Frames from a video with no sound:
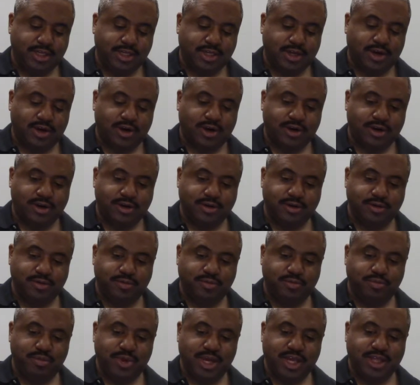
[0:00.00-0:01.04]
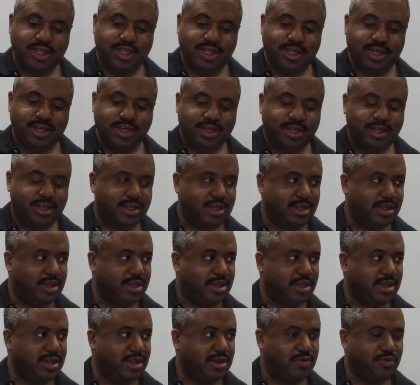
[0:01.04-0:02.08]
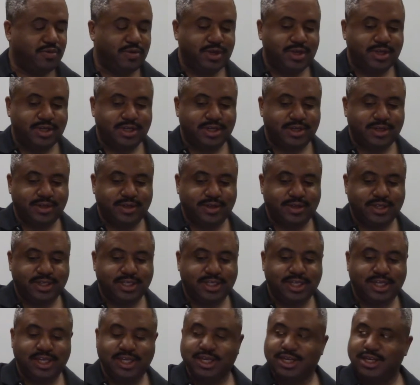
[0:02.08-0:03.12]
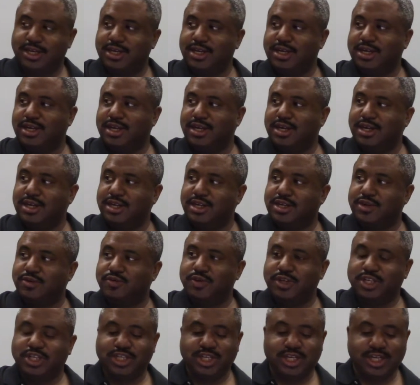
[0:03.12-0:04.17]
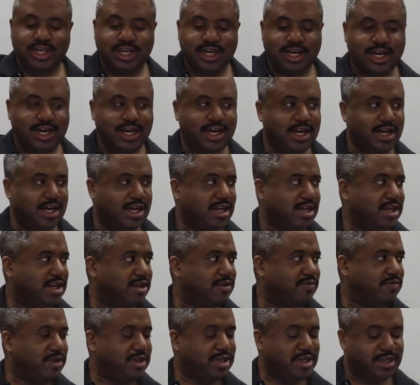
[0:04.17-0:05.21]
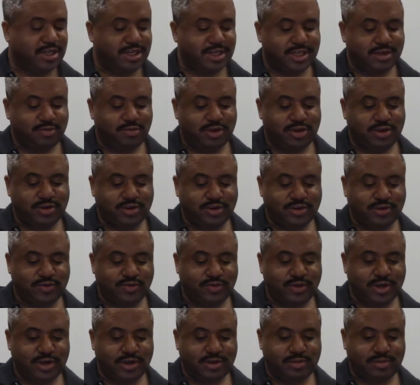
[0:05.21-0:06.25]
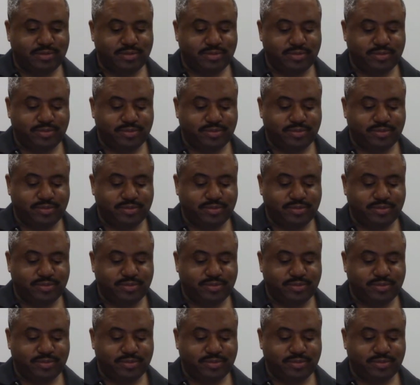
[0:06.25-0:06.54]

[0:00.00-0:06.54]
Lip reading: our method that we seek to reaching God and reaching the spiritual realm.